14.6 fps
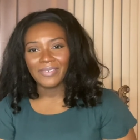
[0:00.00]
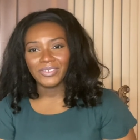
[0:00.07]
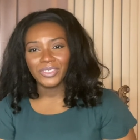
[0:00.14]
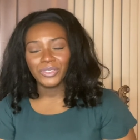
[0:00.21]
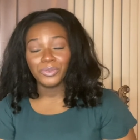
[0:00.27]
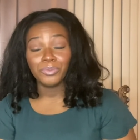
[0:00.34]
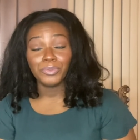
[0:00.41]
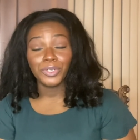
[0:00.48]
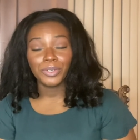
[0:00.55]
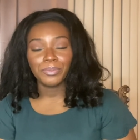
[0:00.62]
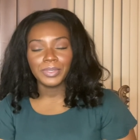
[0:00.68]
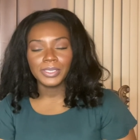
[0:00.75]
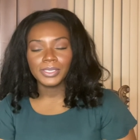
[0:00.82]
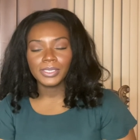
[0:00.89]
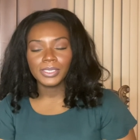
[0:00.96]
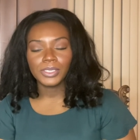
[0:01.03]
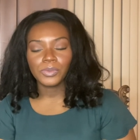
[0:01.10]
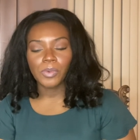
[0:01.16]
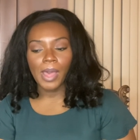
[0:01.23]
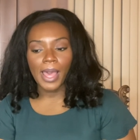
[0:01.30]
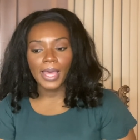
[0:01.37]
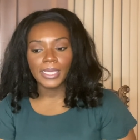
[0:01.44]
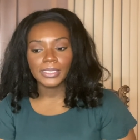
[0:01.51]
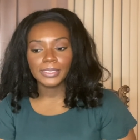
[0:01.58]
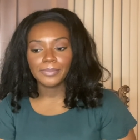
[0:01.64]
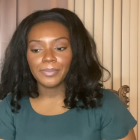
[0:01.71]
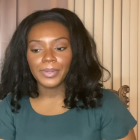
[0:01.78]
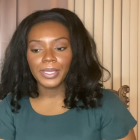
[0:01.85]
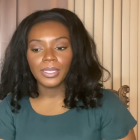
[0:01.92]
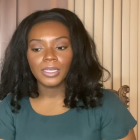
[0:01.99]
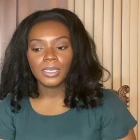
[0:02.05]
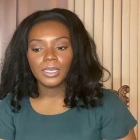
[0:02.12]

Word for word: to do book business wise, but